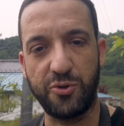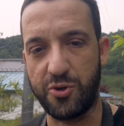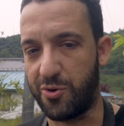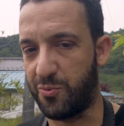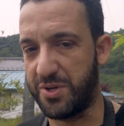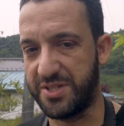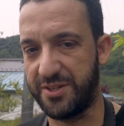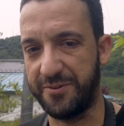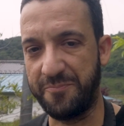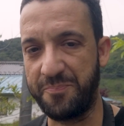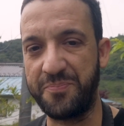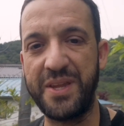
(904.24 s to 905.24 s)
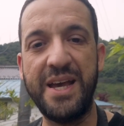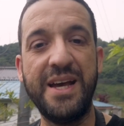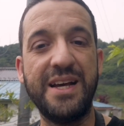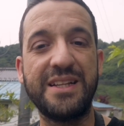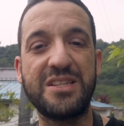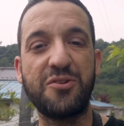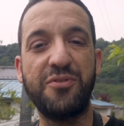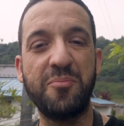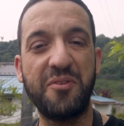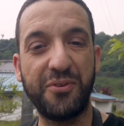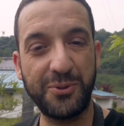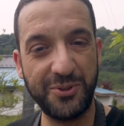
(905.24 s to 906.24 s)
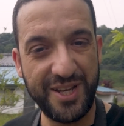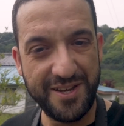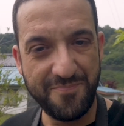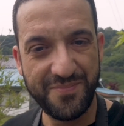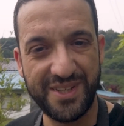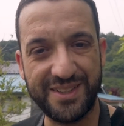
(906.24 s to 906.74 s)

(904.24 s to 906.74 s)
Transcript: to your question. That's all for me for today.